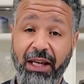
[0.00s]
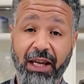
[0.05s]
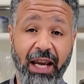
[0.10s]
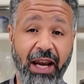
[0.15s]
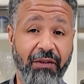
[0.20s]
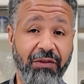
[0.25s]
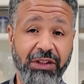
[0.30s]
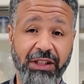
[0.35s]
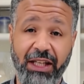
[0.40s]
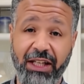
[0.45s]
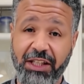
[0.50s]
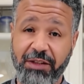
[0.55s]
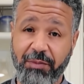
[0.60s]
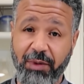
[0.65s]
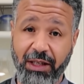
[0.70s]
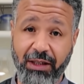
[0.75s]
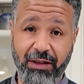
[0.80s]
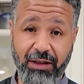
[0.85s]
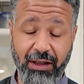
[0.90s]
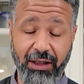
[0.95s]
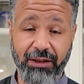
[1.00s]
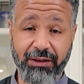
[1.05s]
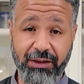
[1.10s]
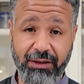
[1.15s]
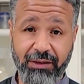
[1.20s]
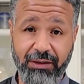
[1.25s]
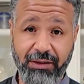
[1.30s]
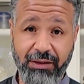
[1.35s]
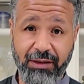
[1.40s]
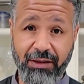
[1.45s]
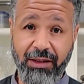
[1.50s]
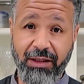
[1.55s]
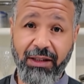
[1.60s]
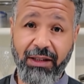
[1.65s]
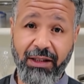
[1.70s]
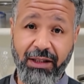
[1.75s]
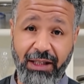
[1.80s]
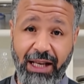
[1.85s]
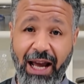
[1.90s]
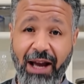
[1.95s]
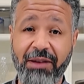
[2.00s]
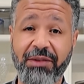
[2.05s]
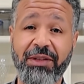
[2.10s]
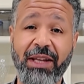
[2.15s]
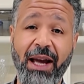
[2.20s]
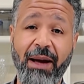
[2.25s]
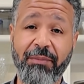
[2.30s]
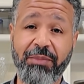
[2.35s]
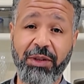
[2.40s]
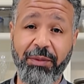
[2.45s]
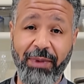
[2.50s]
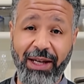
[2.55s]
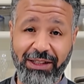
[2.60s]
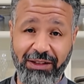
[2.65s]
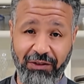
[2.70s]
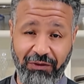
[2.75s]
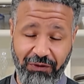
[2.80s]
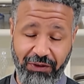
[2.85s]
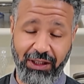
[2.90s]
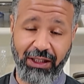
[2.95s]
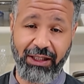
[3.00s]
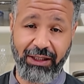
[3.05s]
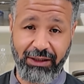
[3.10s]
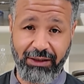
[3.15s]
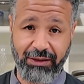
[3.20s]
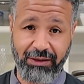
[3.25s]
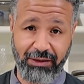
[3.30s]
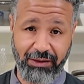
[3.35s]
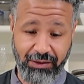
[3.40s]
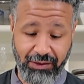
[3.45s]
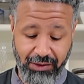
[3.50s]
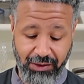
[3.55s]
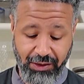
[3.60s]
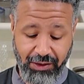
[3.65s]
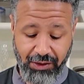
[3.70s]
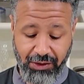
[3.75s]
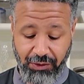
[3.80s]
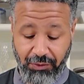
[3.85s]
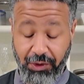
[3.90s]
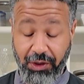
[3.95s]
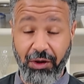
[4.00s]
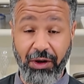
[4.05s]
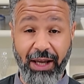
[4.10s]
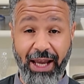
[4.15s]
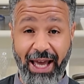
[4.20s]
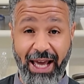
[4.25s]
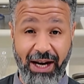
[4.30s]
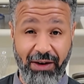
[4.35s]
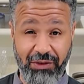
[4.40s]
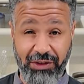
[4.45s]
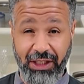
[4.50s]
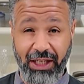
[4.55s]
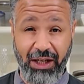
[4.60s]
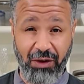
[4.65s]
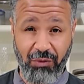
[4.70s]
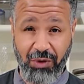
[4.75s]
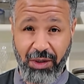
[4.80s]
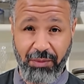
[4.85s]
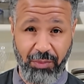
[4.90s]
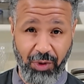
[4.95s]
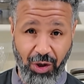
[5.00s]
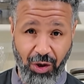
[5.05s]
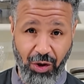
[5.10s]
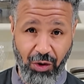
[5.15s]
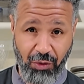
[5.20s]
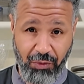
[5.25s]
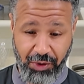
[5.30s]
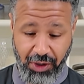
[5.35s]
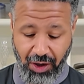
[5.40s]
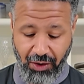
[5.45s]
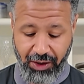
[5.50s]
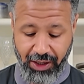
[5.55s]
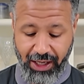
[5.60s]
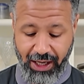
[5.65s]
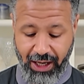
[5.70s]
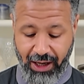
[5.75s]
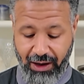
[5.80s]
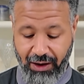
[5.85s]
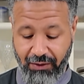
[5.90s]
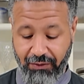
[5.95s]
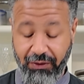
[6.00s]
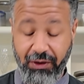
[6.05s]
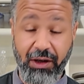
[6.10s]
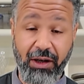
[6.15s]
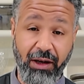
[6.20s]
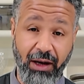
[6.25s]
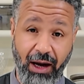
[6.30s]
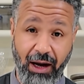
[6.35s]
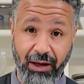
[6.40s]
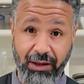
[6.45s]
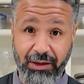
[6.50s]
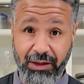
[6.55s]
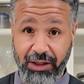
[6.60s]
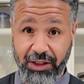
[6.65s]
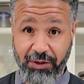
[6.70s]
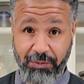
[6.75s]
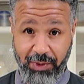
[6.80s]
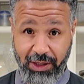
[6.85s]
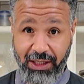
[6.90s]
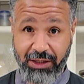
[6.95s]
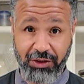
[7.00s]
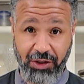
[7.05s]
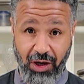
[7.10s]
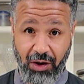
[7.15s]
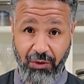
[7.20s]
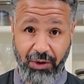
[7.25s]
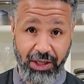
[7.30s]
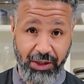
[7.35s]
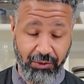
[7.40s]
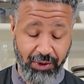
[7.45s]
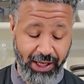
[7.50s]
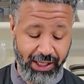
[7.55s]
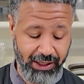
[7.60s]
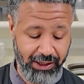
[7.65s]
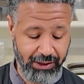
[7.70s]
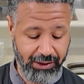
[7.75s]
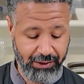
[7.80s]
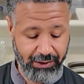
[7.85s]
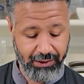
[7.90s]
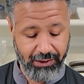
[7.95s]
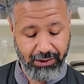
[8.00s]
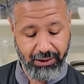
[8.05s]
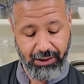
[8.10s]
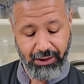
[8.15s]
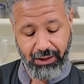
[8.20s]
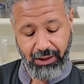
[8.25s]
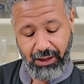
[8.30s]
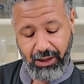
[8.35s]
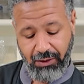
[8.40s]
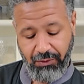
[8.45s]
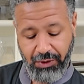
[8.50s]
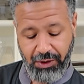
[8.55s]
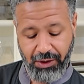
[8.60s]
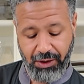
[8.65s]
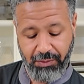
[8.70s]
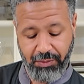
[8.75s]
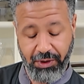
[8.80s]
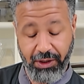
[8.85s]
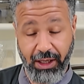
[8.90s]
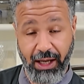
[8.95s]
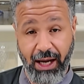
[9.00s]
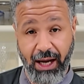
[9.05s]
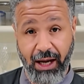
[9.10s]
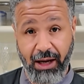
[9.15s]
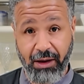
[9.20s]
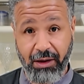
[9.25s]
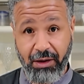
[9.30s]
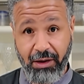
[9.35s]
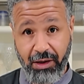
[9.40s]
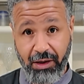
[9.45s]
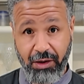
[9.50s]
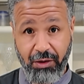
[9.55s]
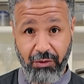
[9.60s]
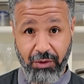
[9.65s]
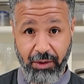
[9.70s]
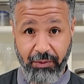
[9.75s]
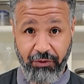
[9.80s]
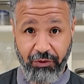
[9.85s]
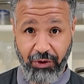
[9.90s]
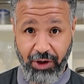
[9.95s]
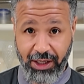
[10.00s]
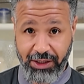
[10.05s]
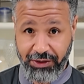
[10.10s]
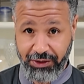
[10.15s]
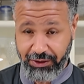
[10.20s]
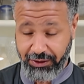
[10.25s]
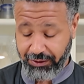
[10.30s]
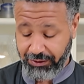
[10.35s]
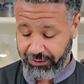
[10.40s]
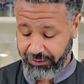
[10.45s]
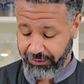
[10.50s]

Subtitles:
Everything has been cooked. Now it's time to make the filling. So we're gonna add everything in one bowl. We already have our cooked spinach already ready. We're gonna put our creme fraiche